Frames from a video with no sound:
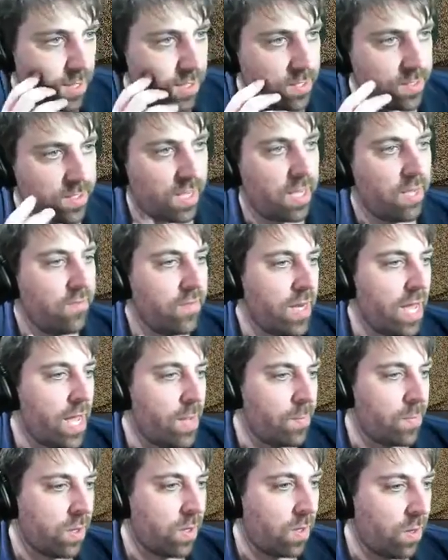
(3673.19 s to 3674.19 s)
So even
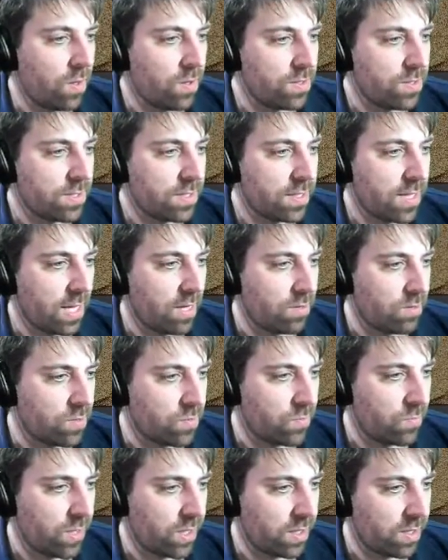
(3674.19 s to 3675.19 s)
up close, that
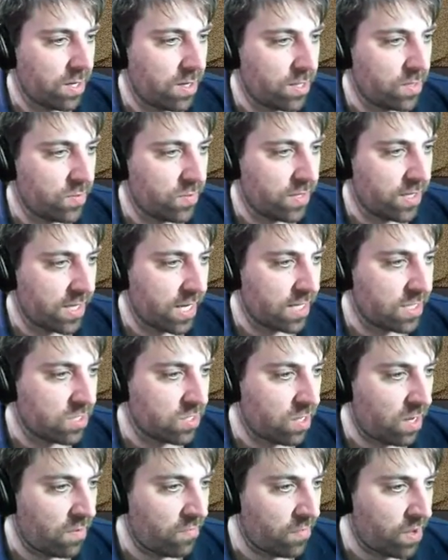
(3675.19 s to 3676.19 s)
looks really nice. We've got these
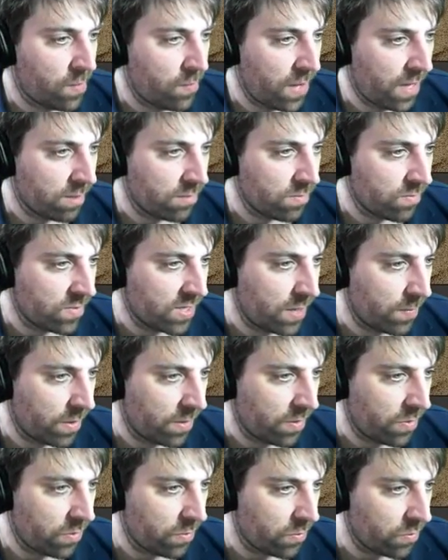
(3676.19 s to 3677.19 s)
sci-fi panels
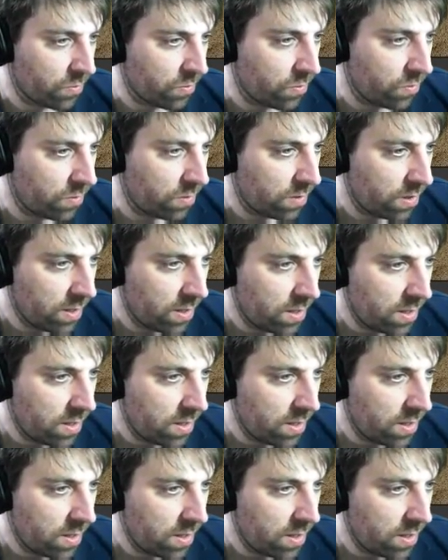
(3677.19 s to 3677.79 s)
coming through.